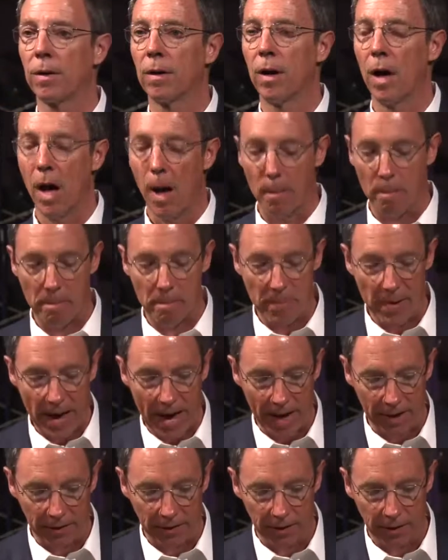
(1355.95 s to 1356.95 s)
a
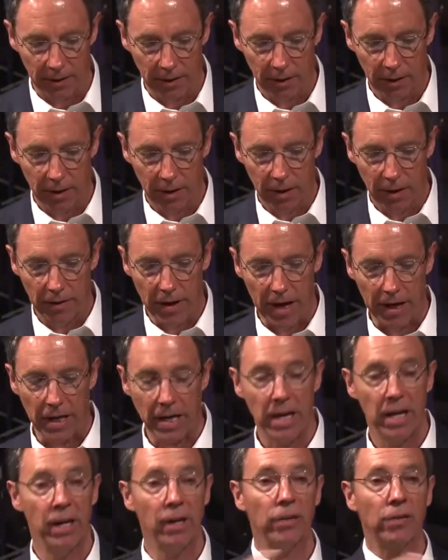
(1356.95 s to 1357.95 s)
bet that
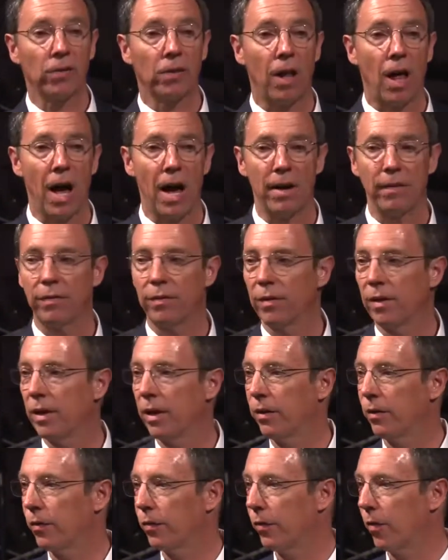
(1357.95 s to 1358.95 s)
his life
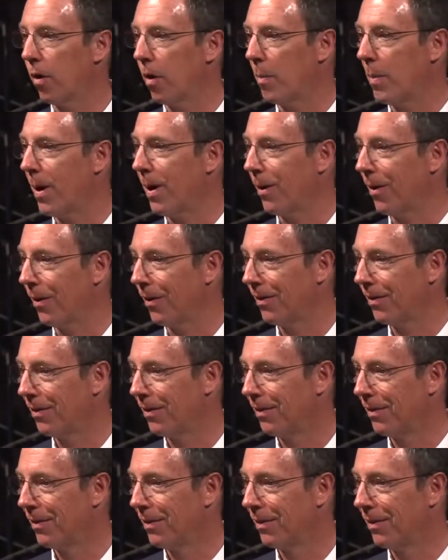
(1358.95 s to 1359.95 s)
is far better.
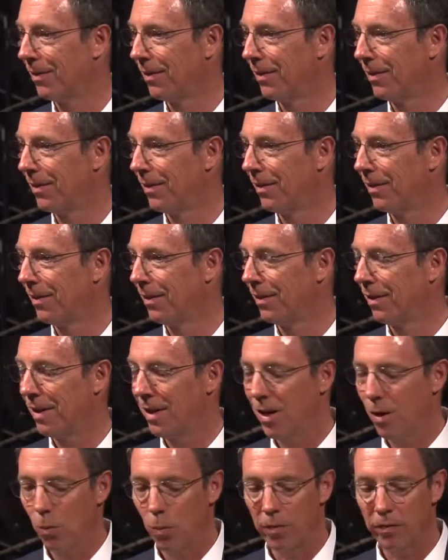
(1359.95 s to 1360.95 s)

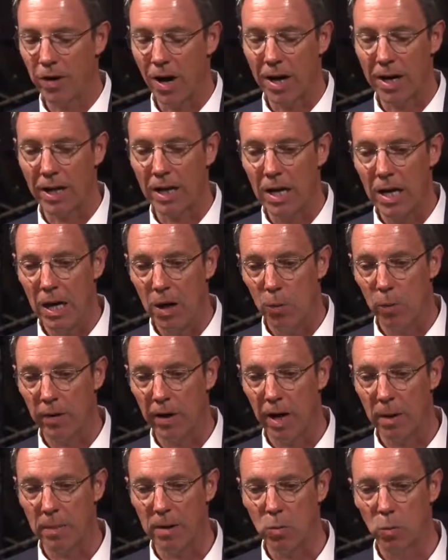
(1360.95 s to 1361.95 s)
We've got to, we've got
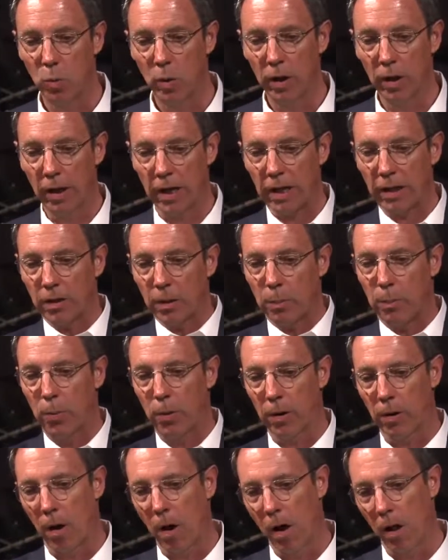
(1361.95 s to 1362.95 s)
to be willing to
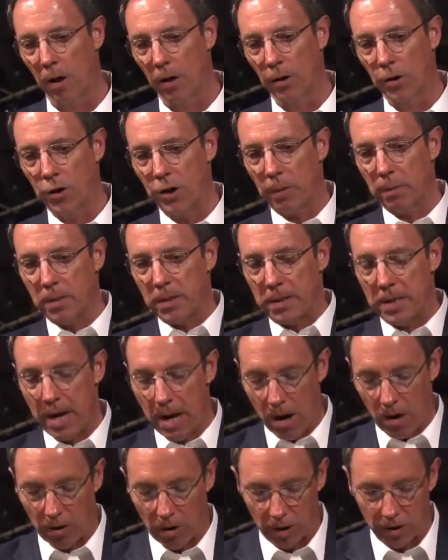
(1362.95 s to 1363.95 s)
put all our chips
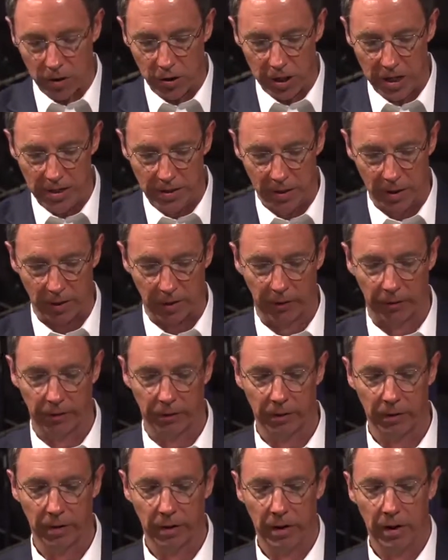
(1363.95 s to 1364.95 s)
down on Jesus.
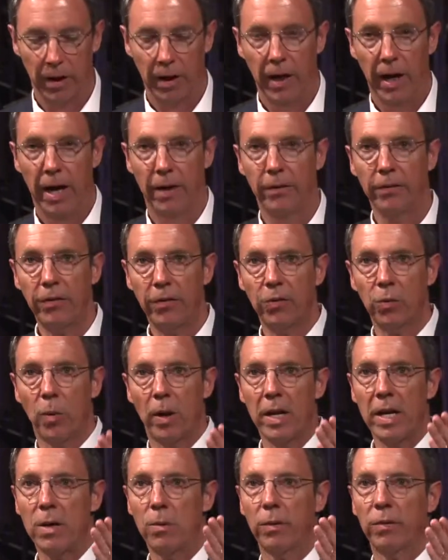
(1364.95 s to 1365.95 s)
And this is what
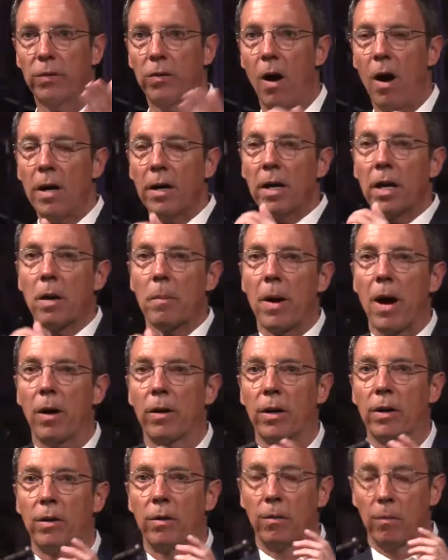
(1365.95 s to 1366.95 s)
he was talking about
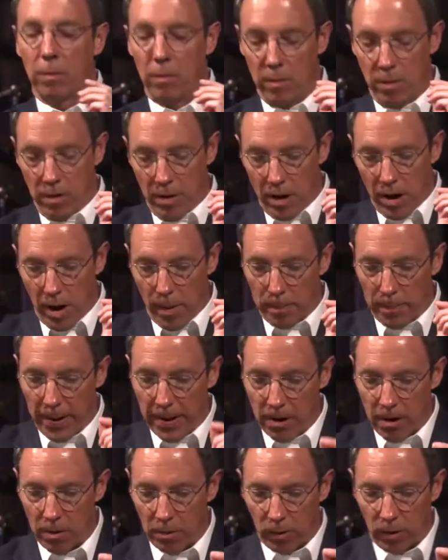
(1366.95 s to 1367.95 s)
in a
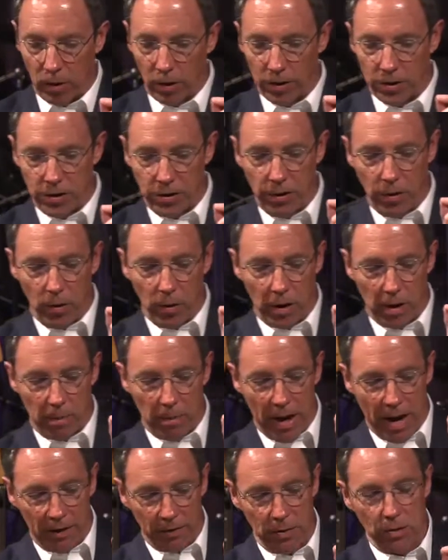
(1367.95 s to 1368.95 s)
parable or two in
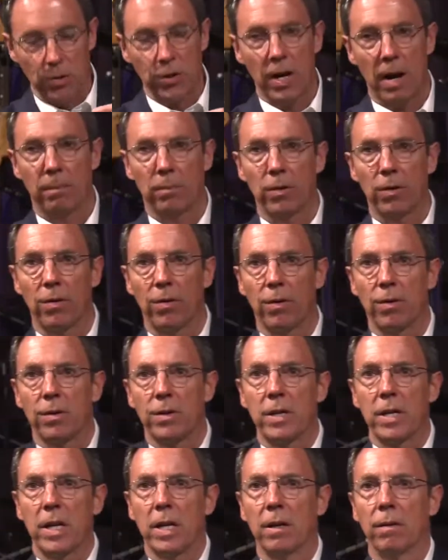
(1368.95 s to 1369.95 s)
Matthew chapter
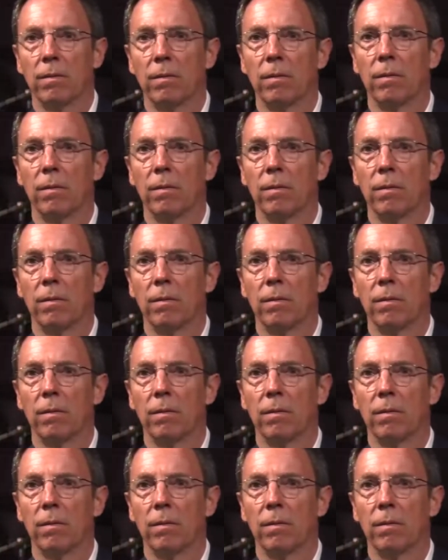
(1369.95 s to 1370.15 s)
13